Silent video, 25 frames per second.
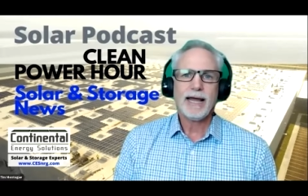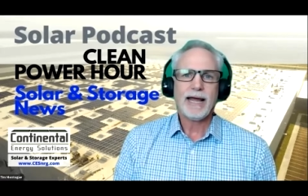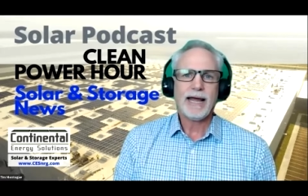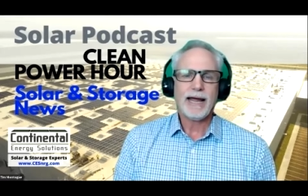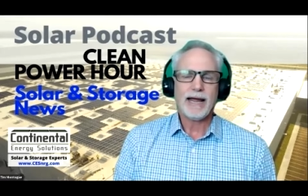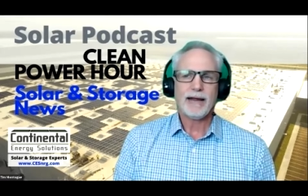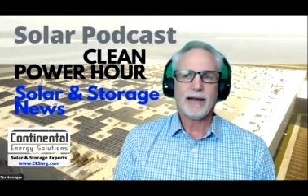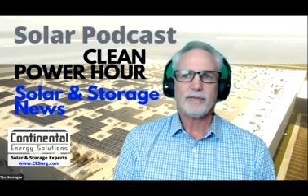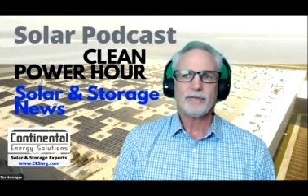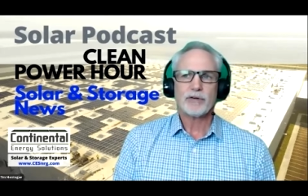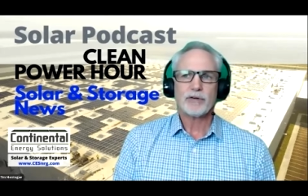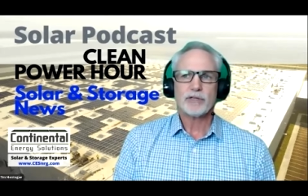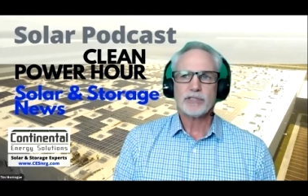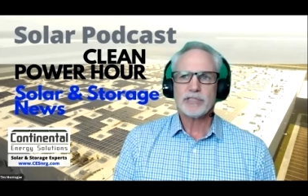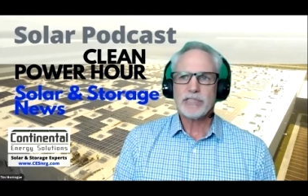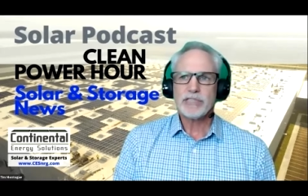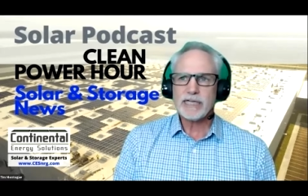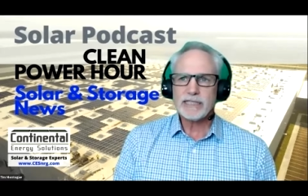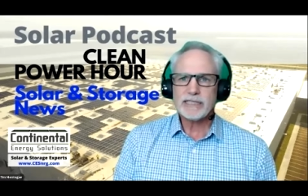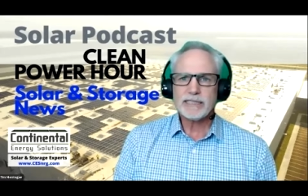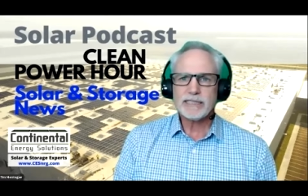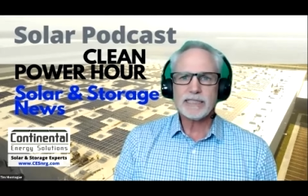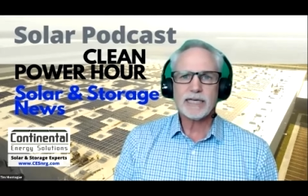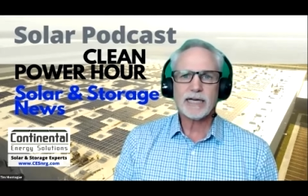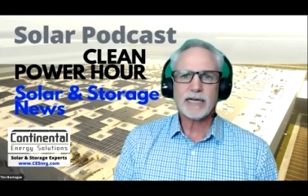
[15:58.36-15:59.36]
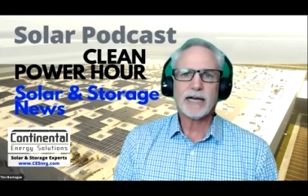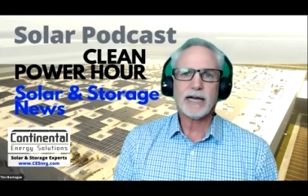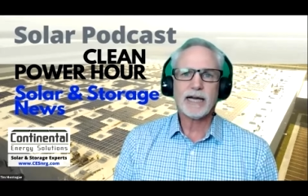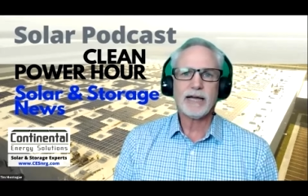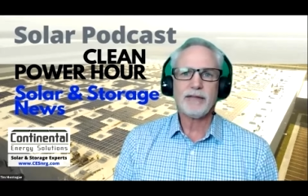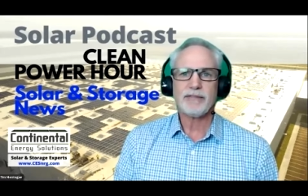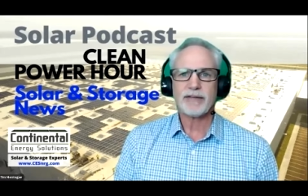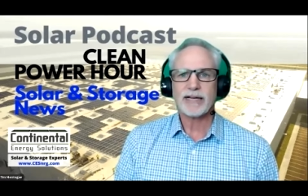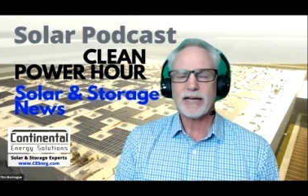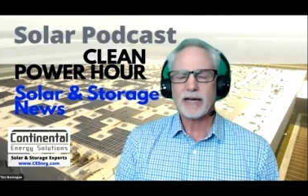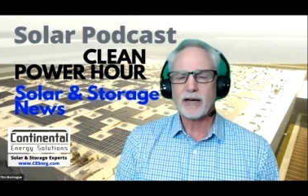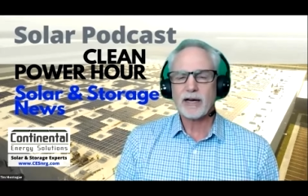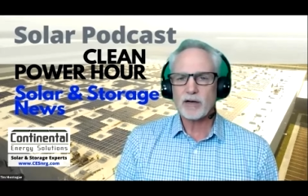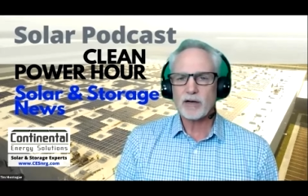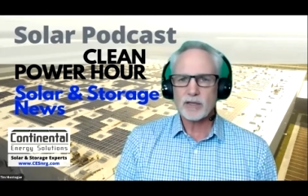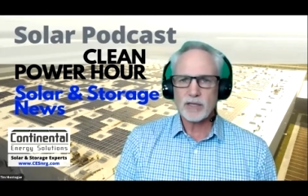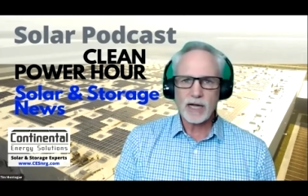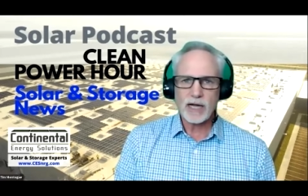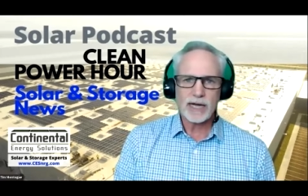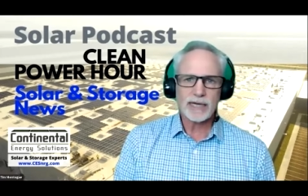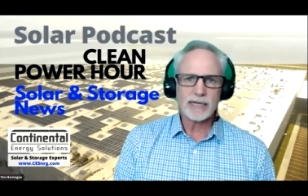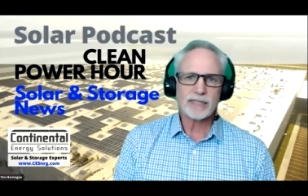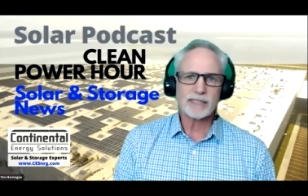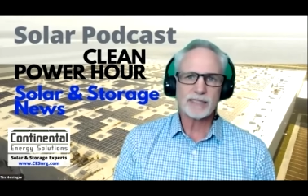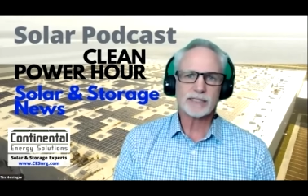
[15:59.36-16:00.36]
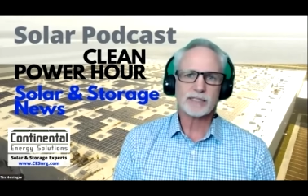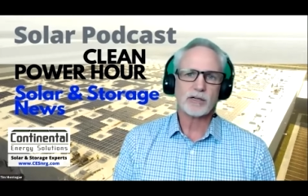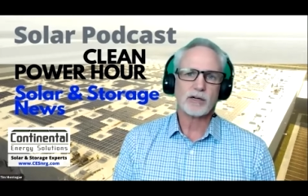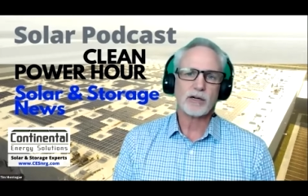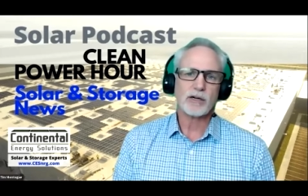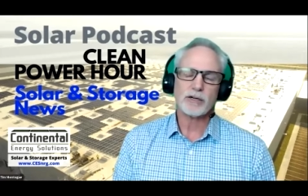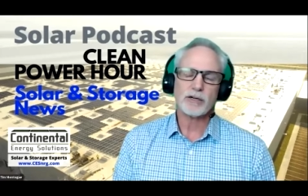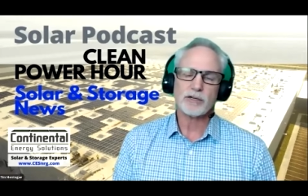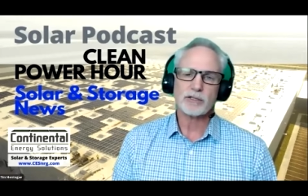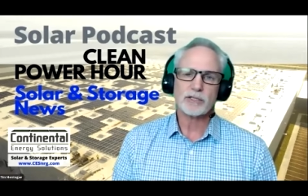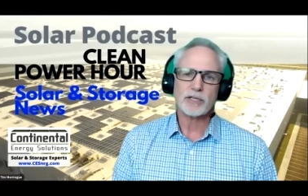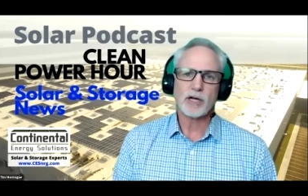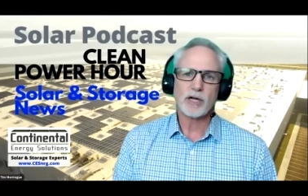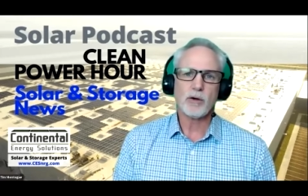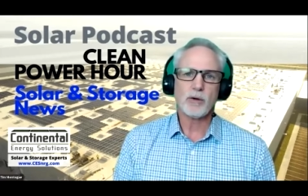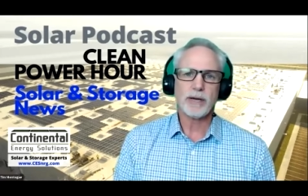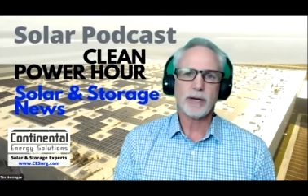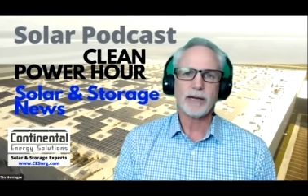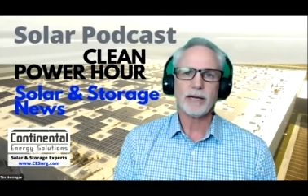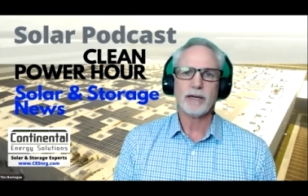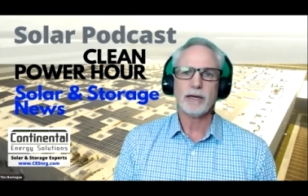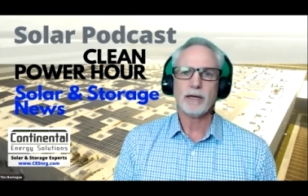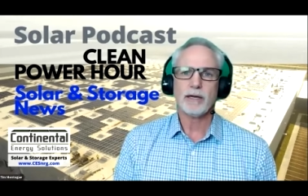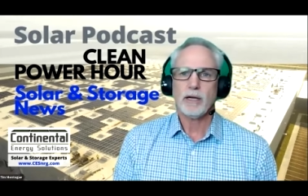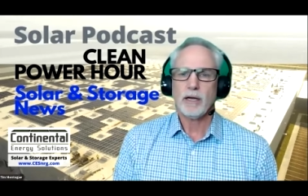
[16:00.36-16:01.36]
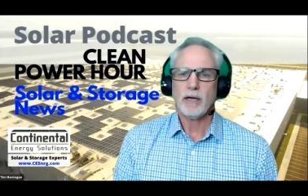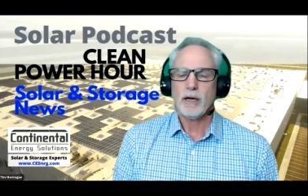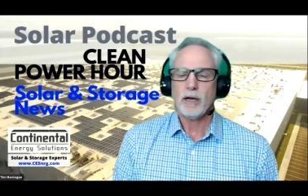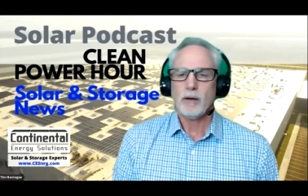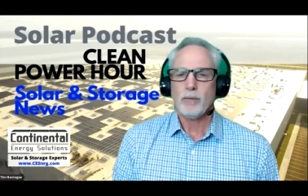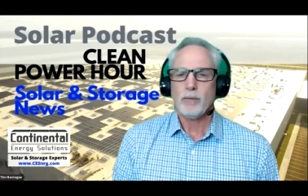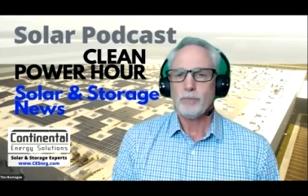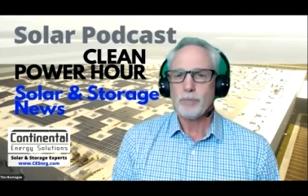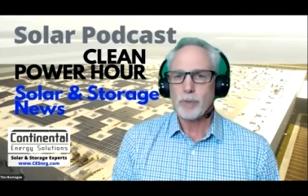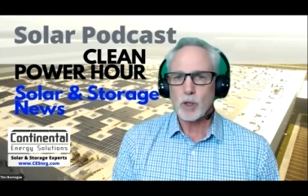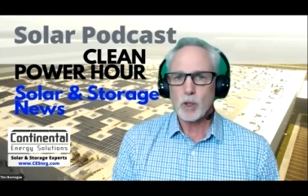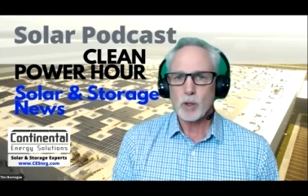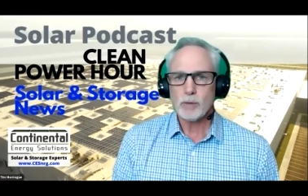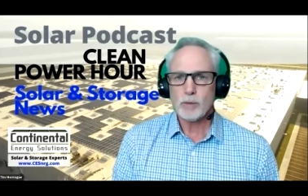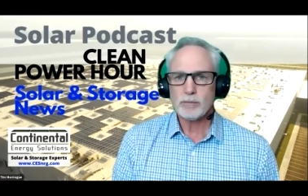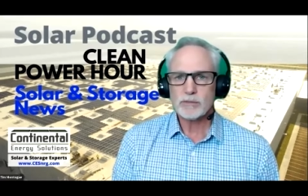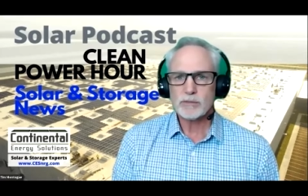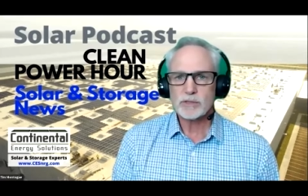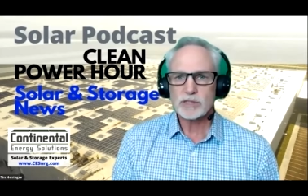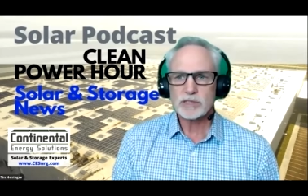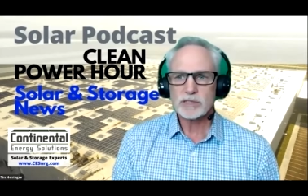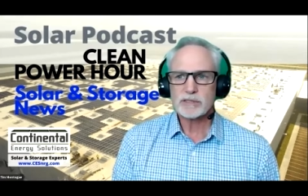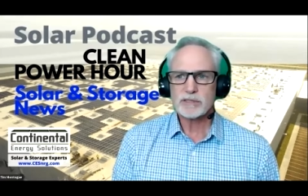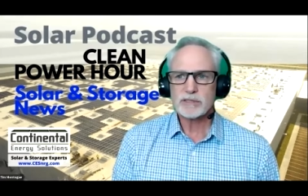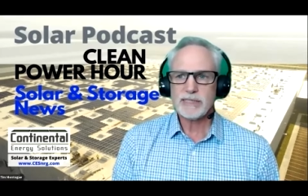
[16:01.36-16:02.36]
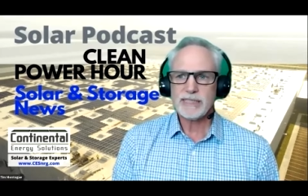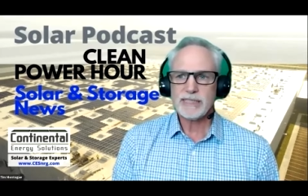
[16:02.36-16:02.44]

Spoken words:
and Virginia and the Carolinas are undergoing booms.